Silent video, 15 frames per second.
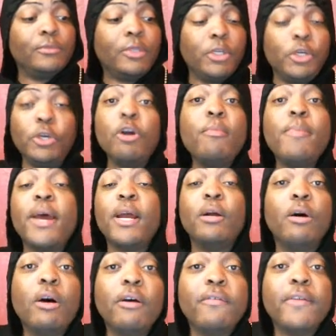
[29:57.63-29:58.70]
You're better
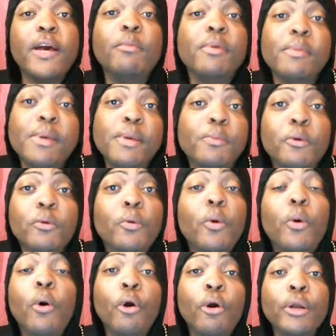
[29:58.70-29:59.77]
off helping people
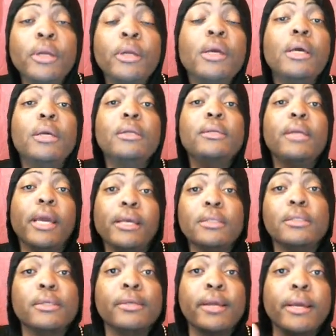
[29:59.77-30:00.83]
on the
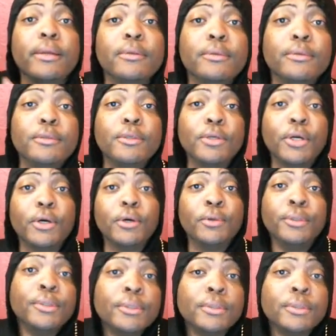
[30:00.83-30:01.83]
internet. You know.